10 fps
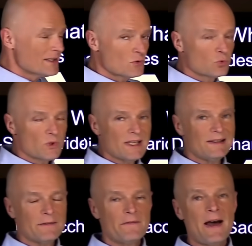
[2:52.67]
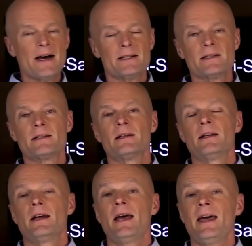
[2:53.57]
is really fast,
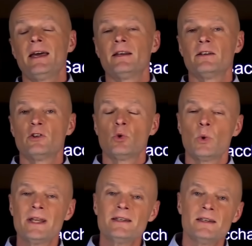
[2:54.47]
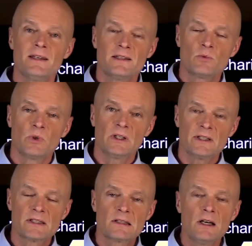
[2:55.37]
and 20 is really
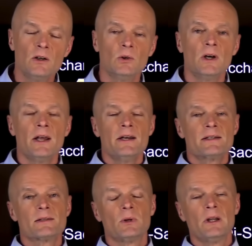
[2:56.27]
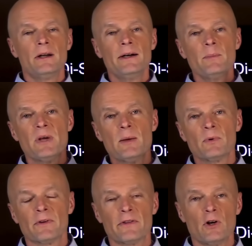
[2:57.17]
slow. So a lot of
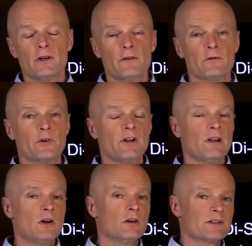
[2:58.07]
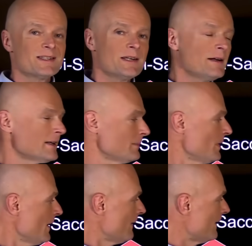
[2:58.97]
people thought for the longest time
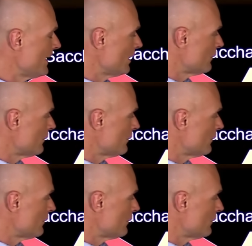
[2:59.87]
that